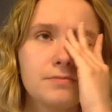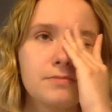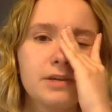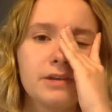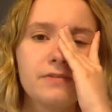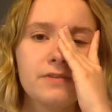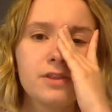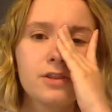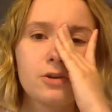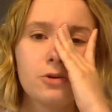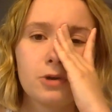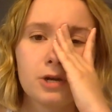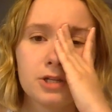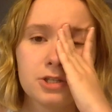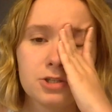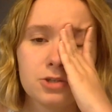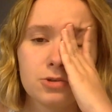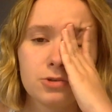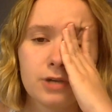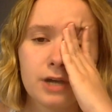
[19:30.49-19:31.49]
Even though I
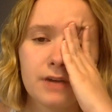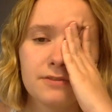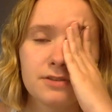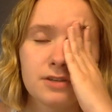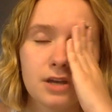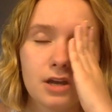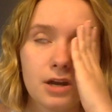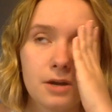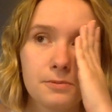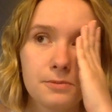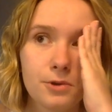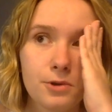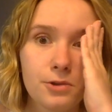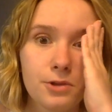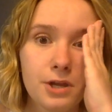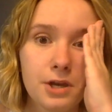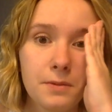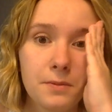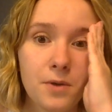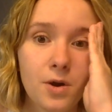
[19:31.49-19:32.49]
do have to get up
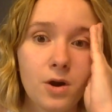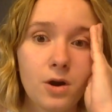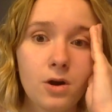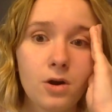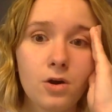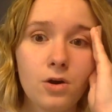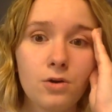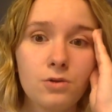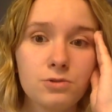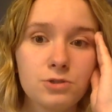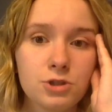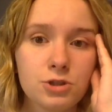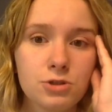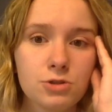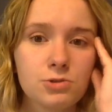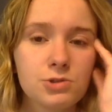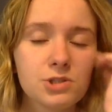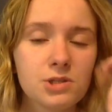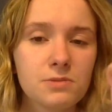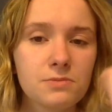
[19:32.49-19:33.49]
early tomorrow to
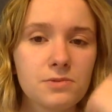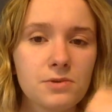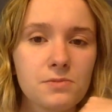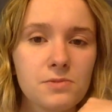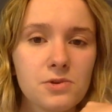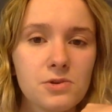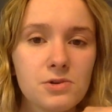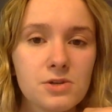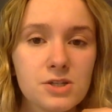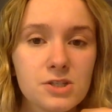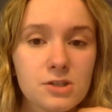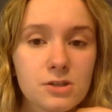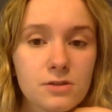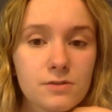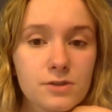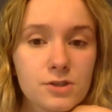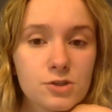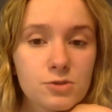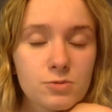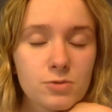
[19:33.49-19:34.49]
do some community
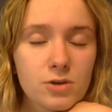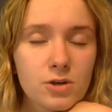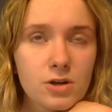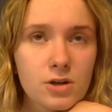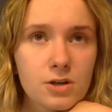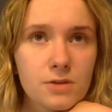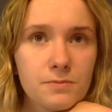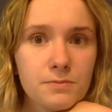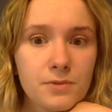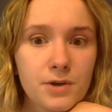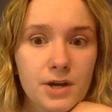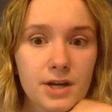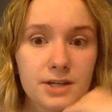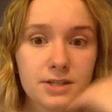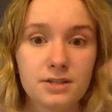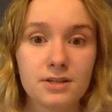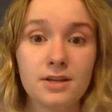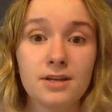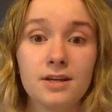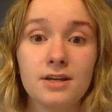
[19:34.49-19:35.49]
service work,
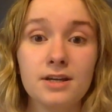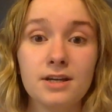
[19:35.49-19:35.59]
but